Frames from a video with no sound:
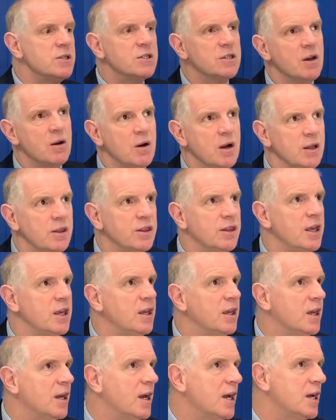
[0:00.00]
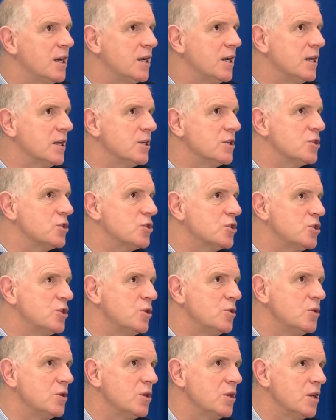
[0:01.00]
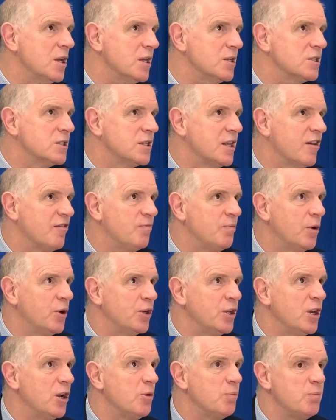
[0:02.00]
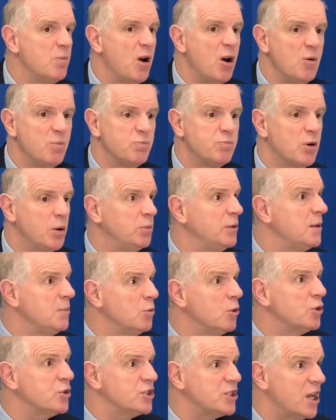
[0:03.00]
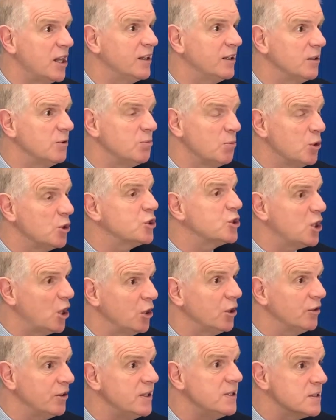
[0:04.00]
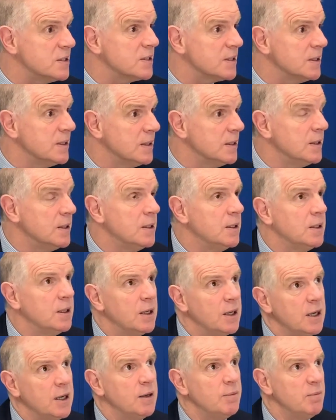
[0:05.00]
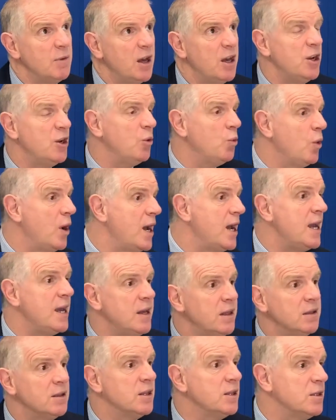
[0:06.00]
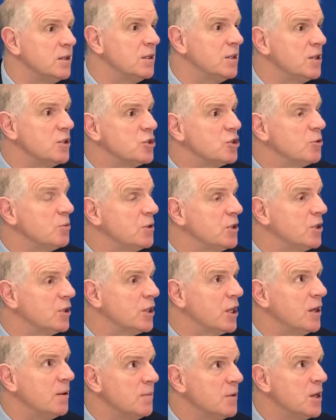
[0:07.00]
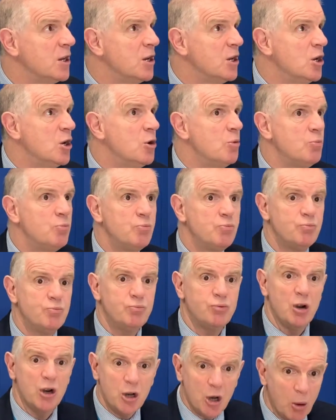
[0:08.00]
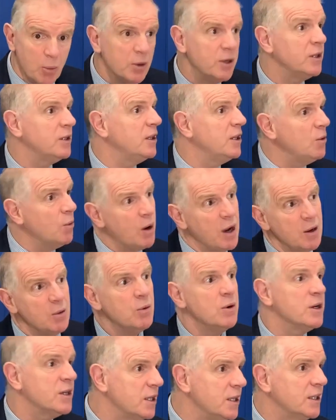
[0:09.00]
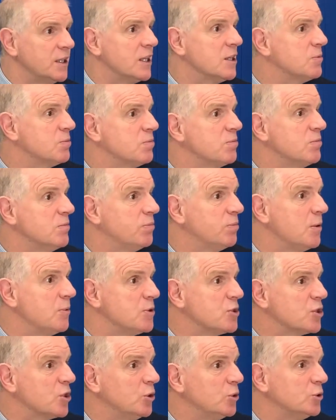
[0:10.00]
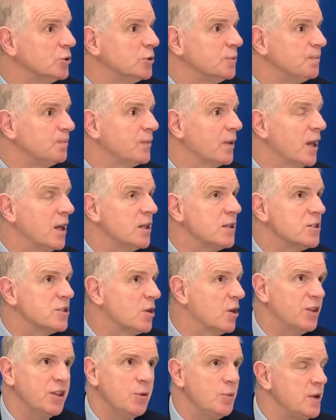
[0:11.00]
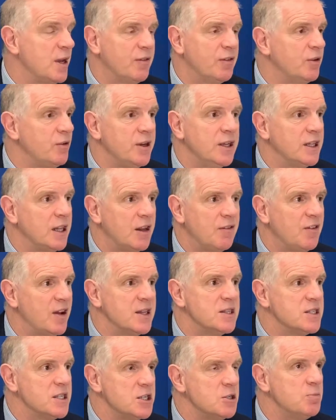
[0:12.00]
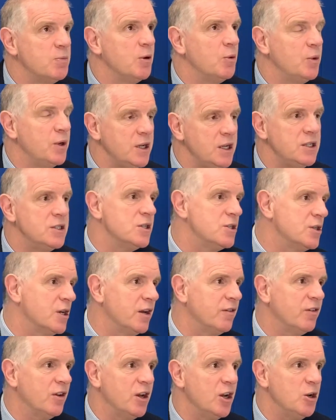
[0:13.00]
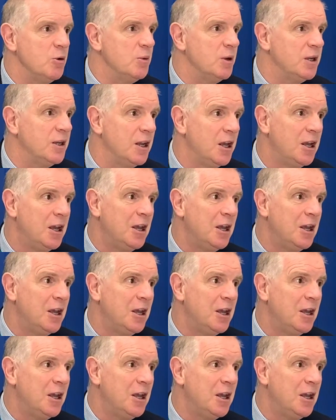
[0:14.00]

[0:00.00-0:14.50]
So I think our student and staff body are probably more tolerant and aware than some of the other predominantly white working class Plymouth schools. So I think we have a real advantage, but we need to drive it home.